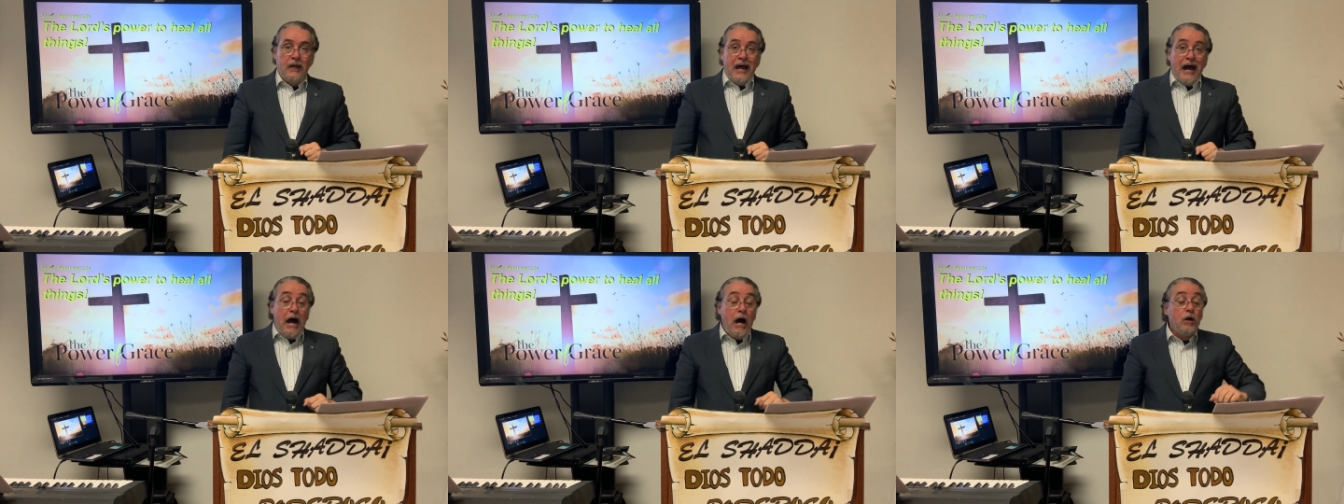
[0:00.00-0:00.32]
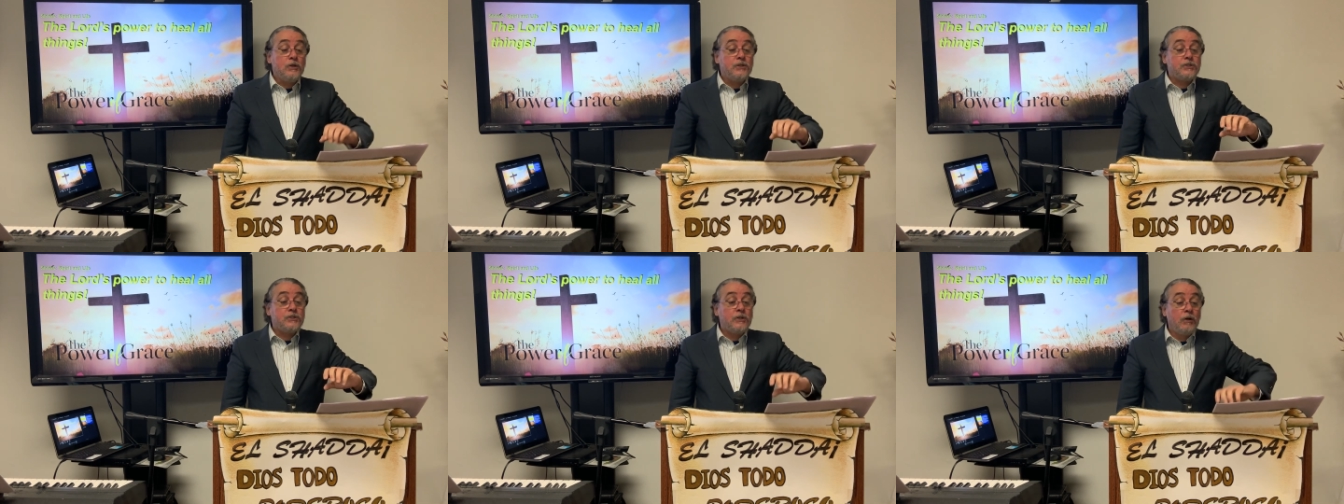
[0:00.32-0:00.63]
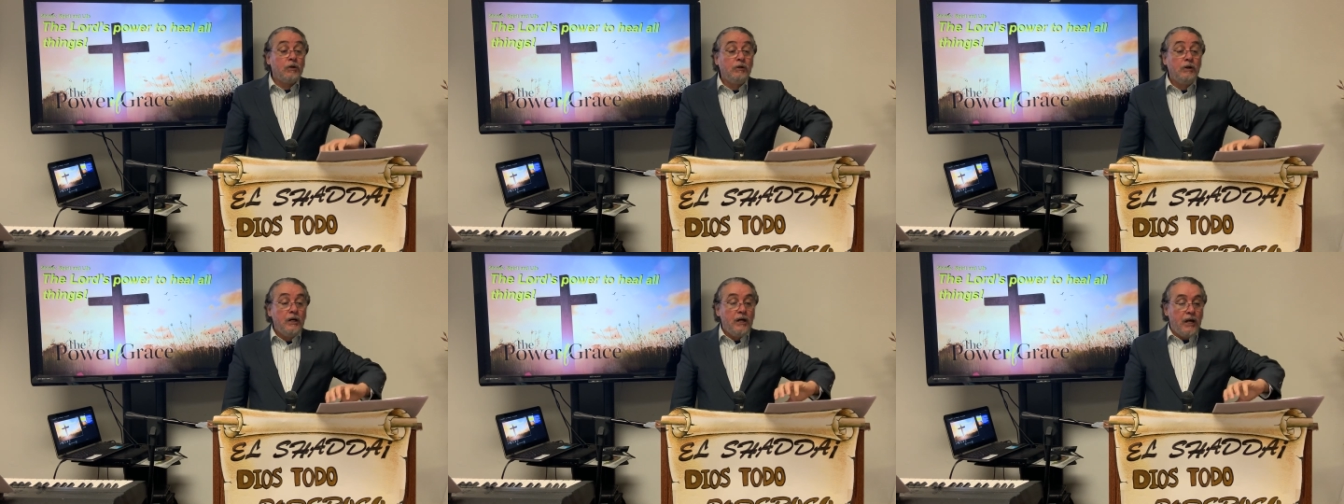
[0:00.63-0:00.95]

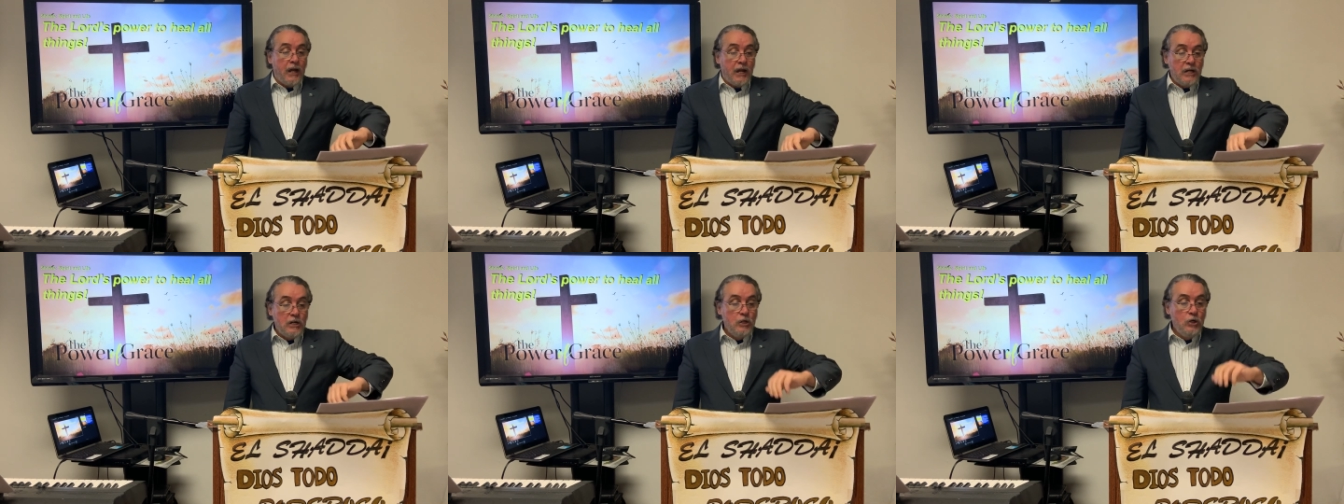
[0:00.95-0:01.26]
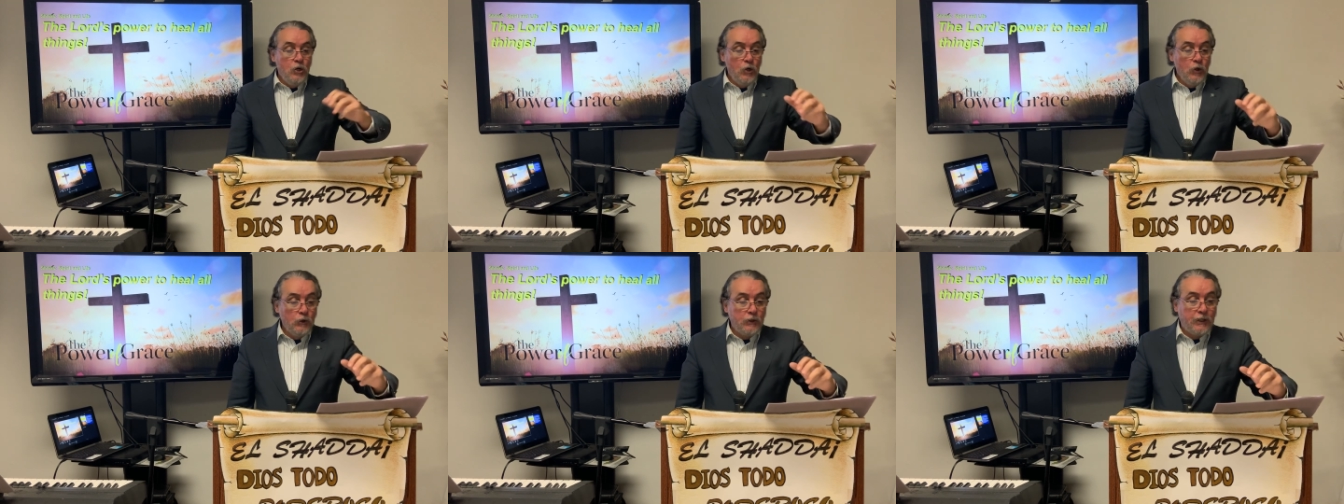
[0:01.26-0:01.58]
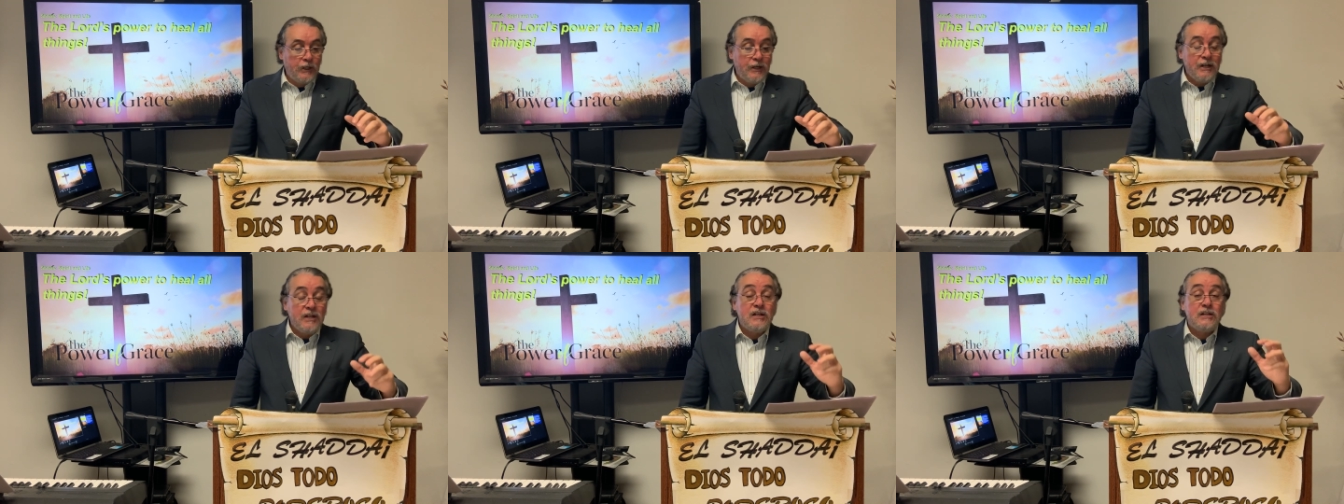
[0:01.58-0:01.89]
Also in
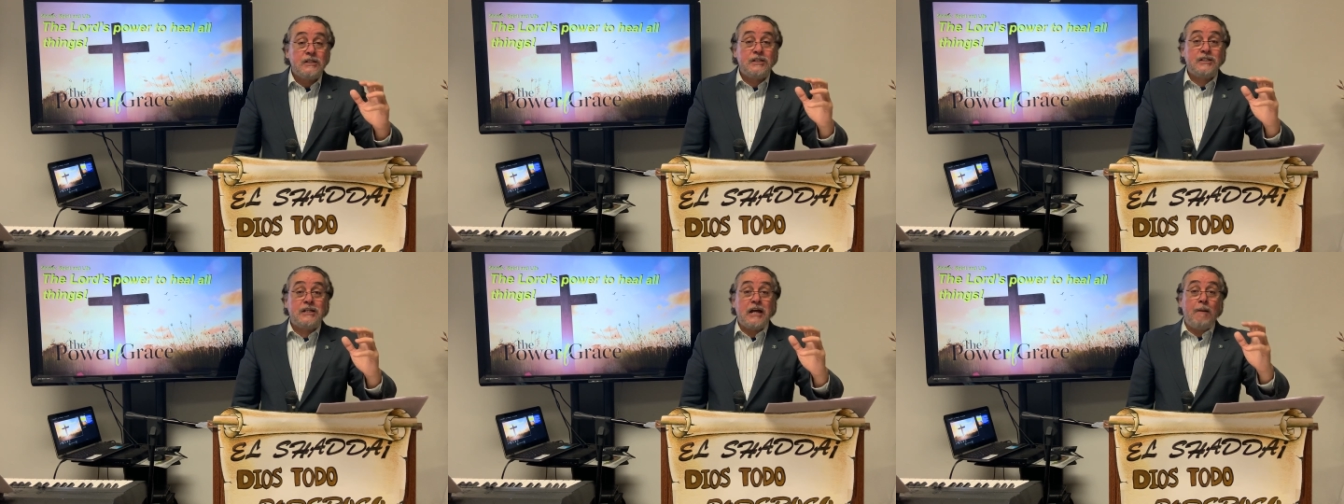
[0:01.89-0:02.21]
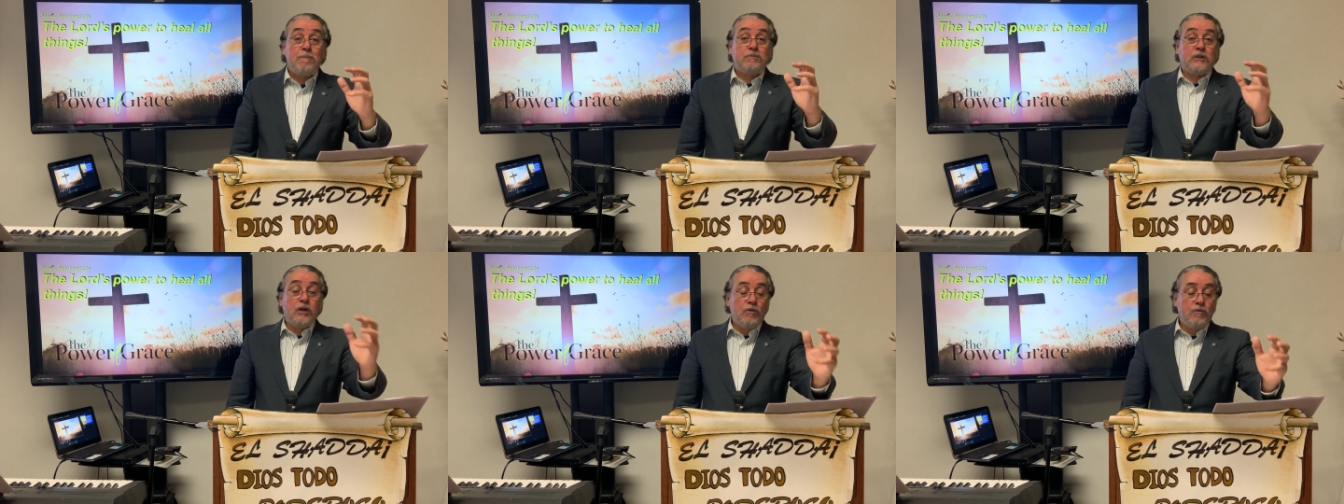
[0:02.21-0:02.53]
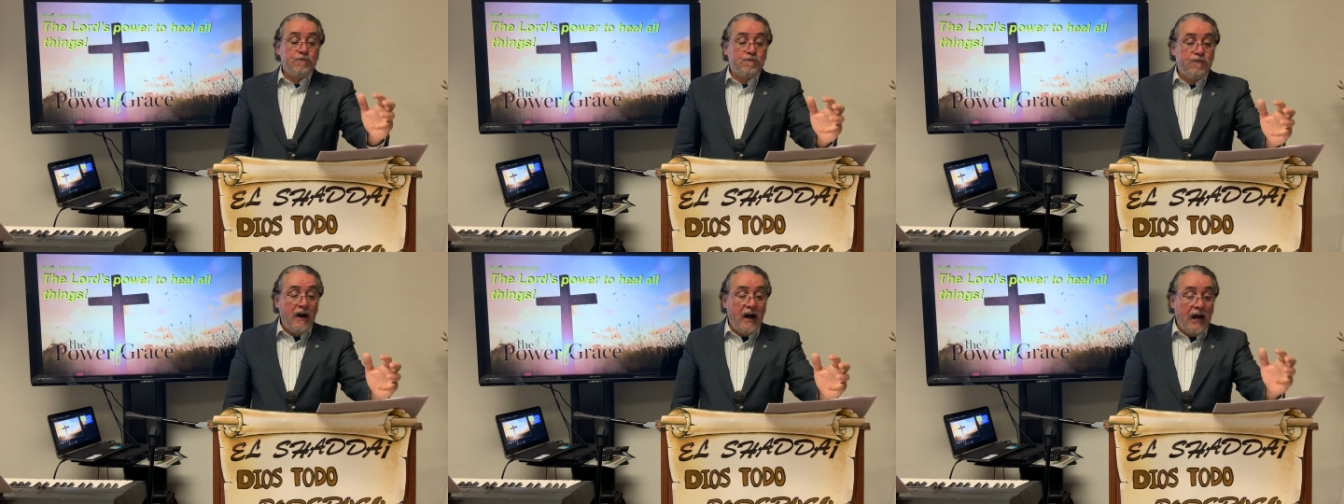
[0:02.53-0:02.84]
Luke, chapter
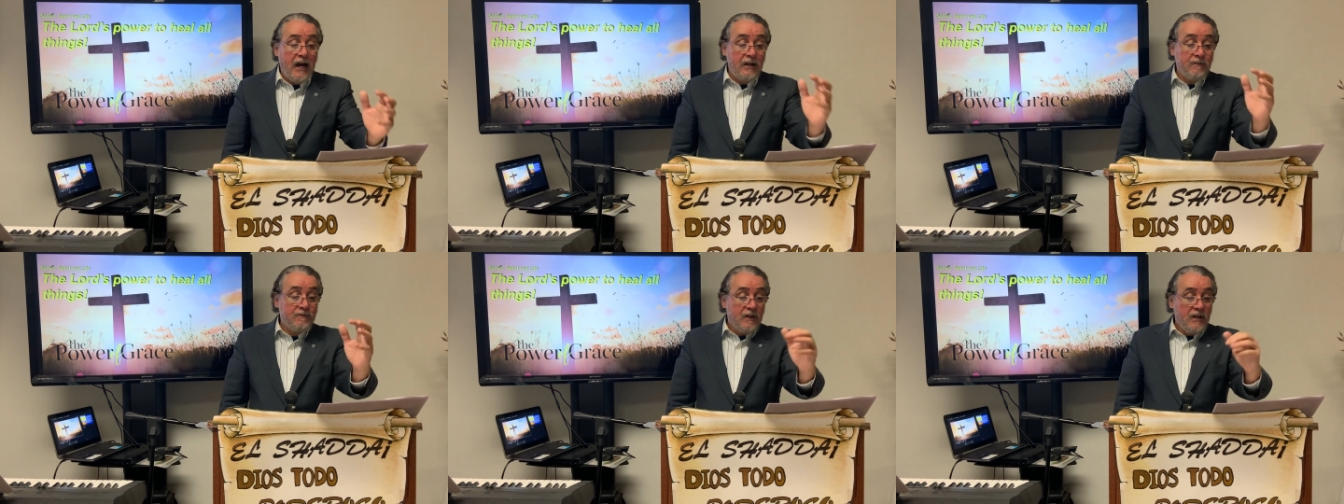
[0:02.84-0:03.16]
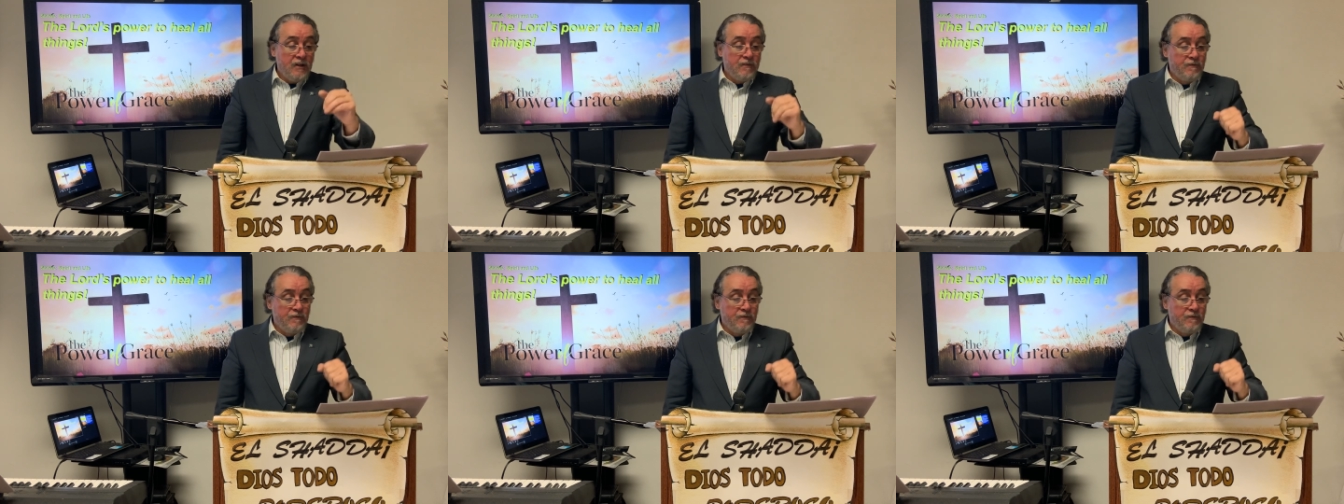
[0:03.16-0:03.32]
5,